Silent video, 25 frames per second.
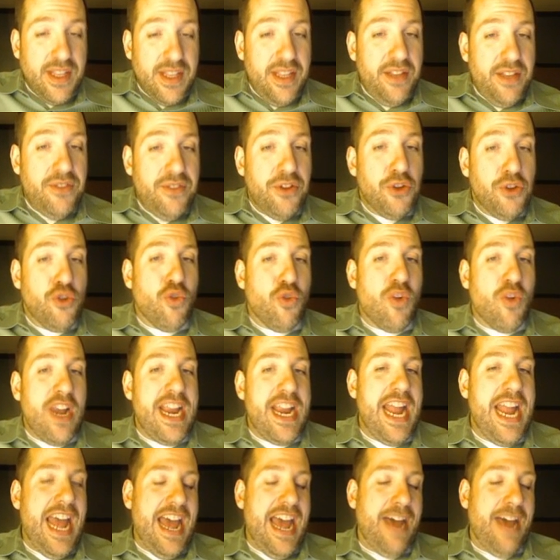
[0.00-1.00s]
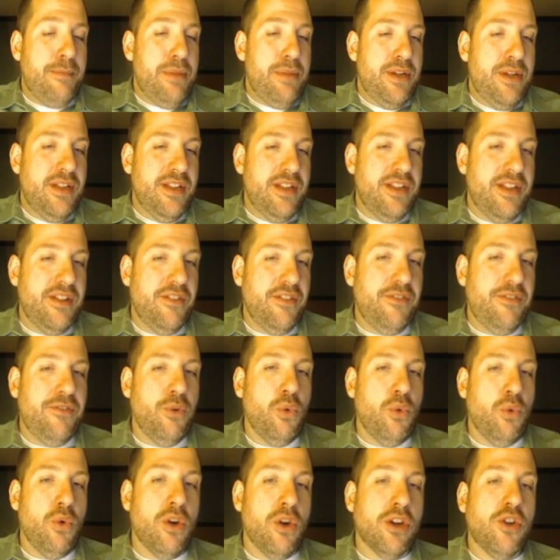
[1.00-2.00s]
is a great app
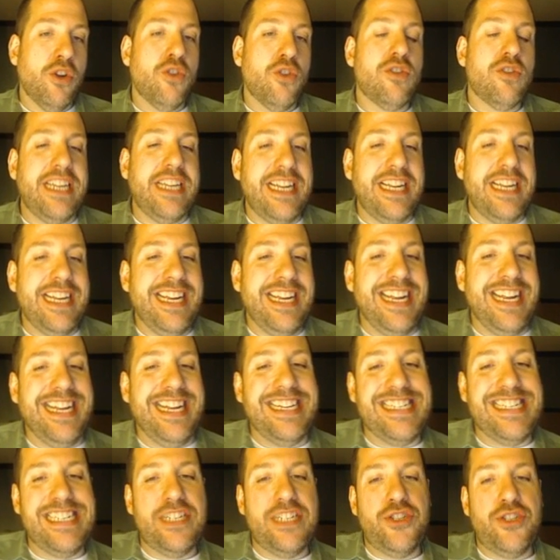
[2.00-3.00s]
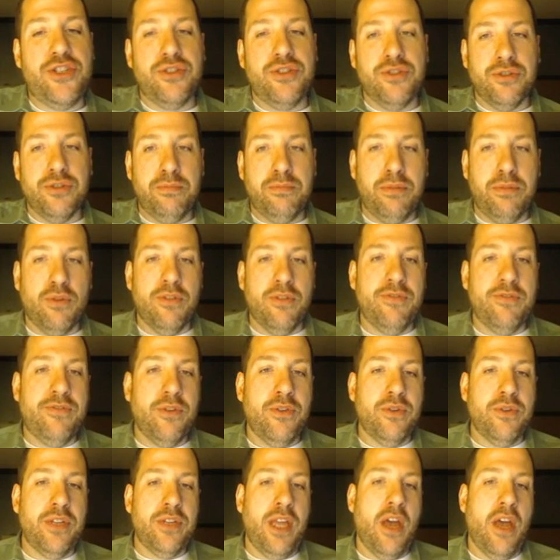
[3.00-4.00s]
for creating a digital
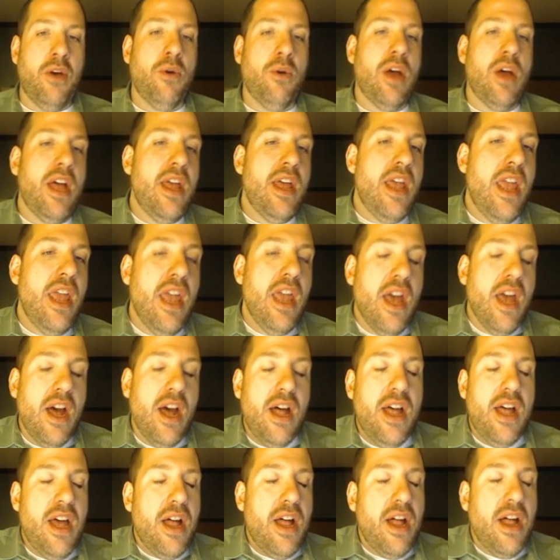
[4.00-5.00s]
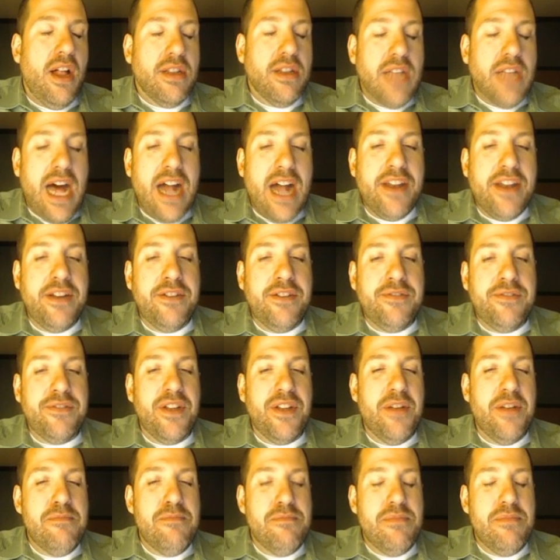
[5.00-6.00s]
portfolio. A lot of
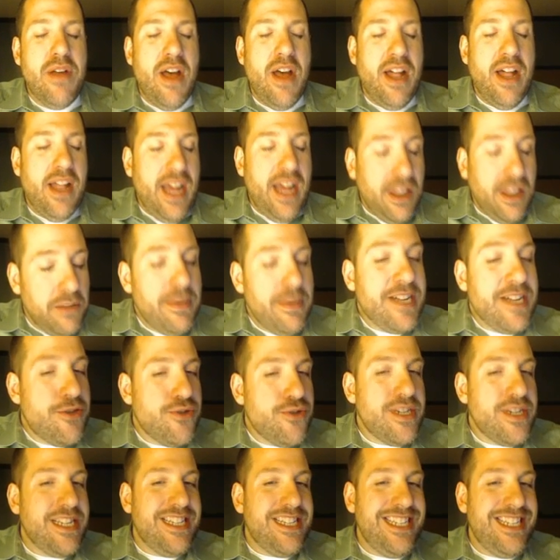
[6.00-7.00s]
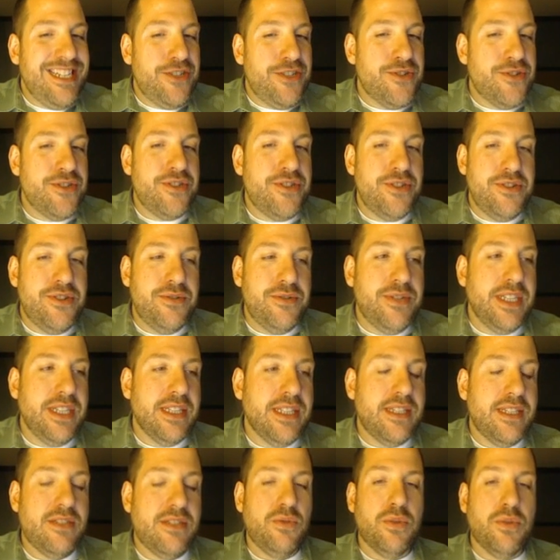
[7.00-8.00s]
elementary teachers are doing
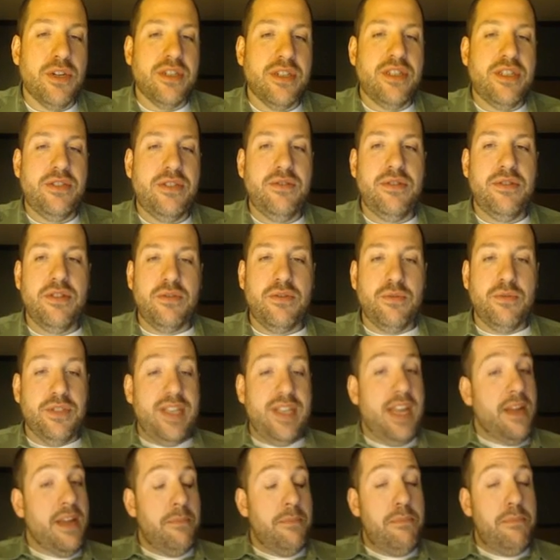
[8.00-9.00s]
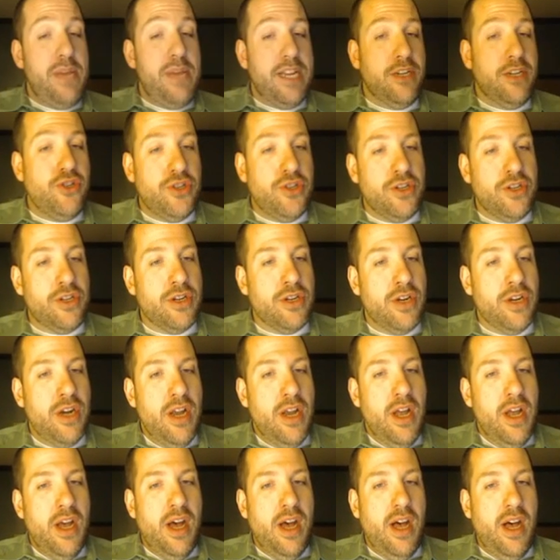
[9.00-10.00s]
this, where students will take a picture
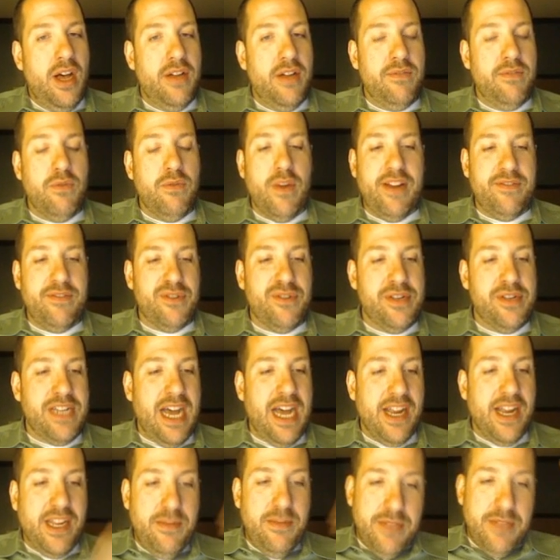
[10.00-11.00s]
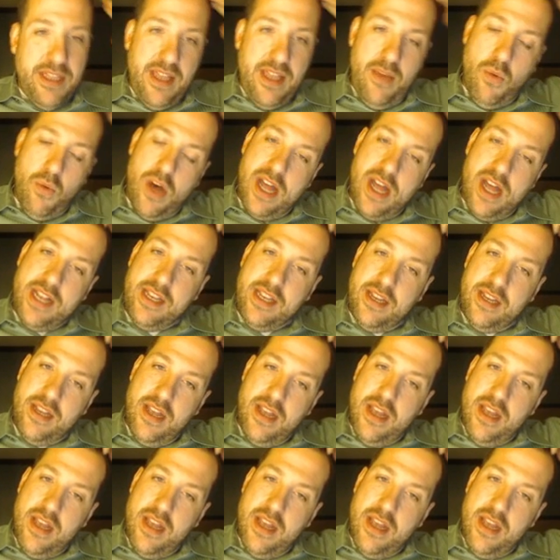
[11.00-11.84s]
of whatever document they want,